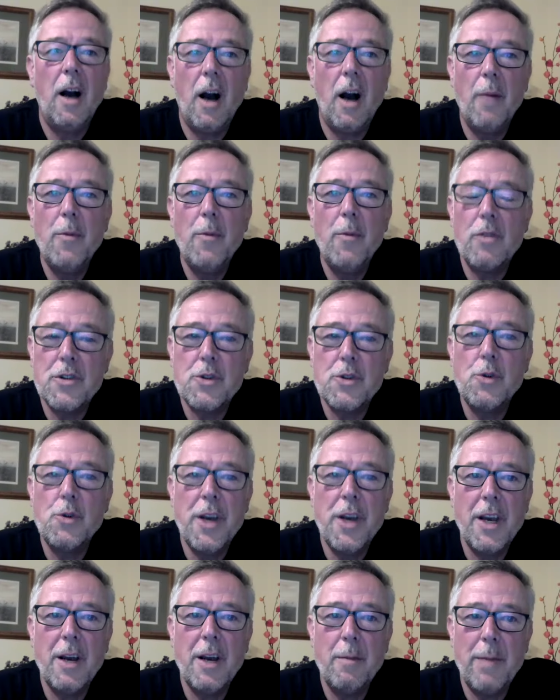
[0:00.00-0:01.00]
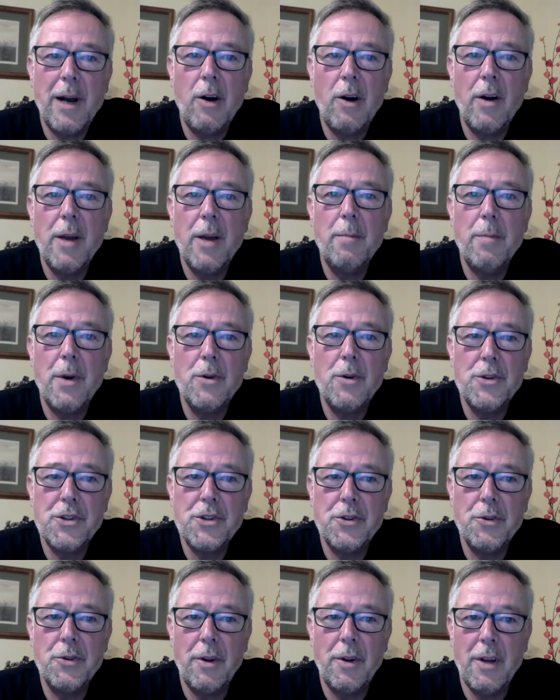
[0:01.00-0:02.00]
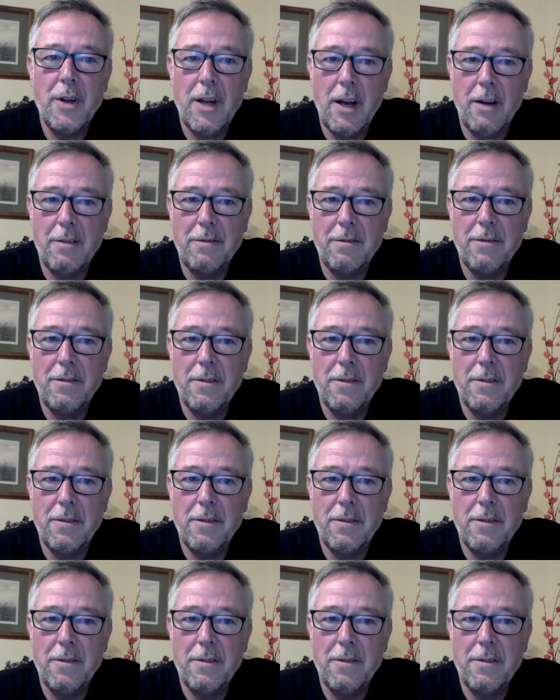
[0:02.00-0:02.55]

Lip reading: Not talking about emotional love.